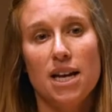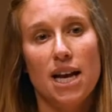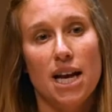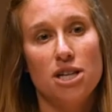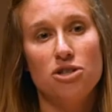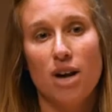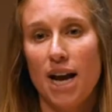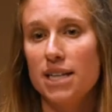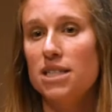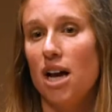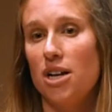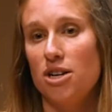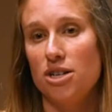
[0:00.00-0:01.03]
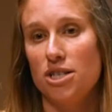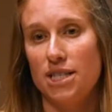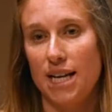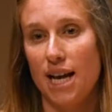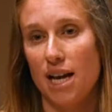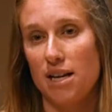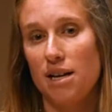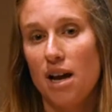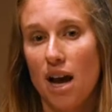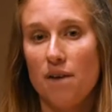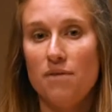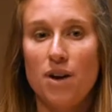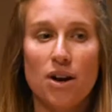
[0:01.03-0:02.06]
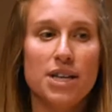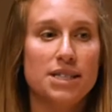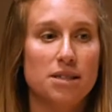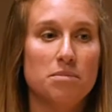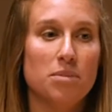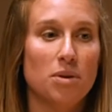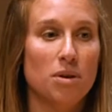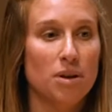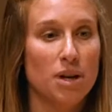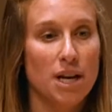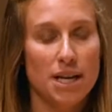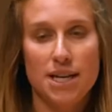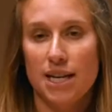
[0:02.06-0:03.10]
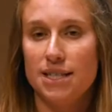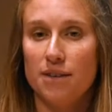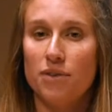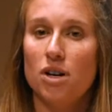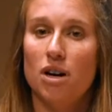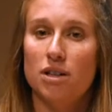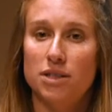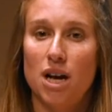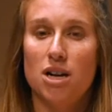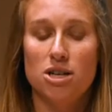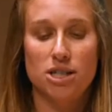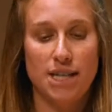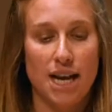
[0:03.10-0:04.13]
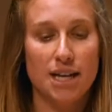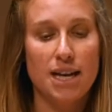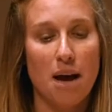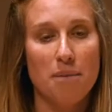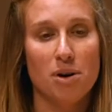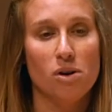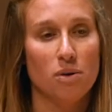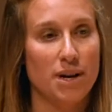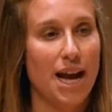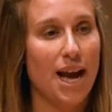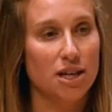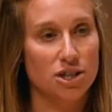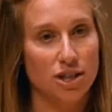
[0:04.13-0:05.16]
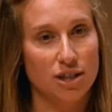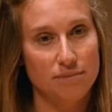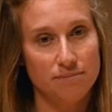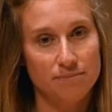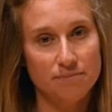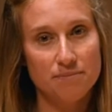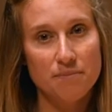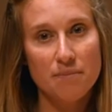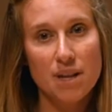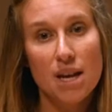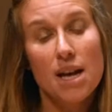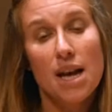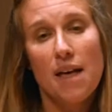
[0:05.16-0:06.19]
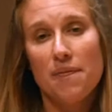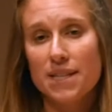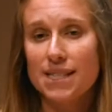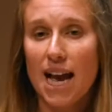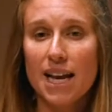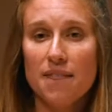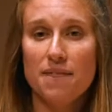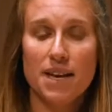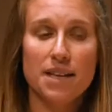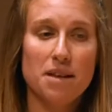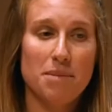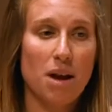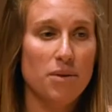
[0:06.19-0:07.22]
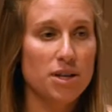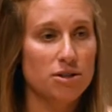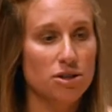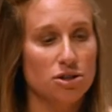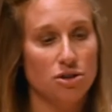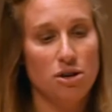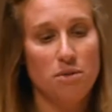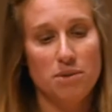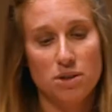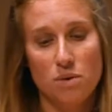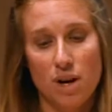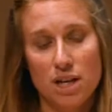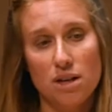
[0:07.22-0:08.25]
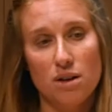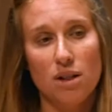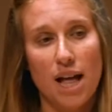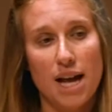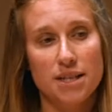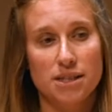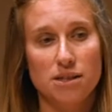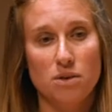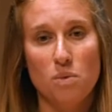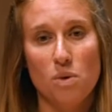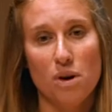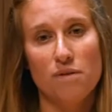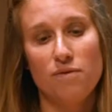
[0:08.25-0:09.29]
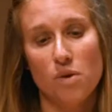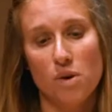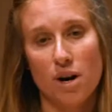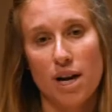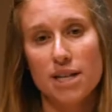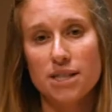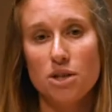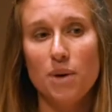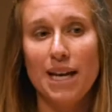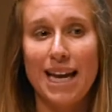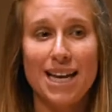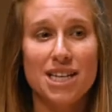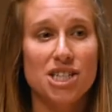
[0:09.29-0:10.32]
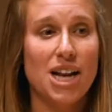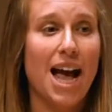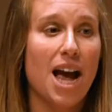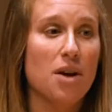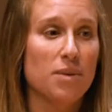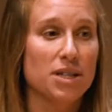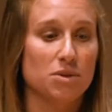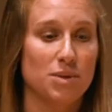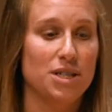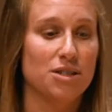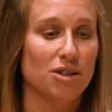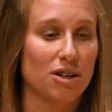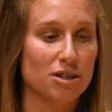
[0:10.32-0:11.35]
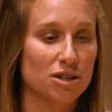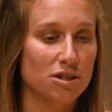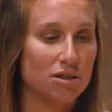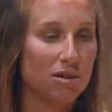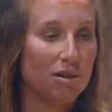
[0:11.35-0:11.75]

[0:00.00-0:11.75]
and trying to understand, a very simple yet difficult to understand chemical reaction. The second thing that my research group is going to utilize this award for is to engage in high-risk research.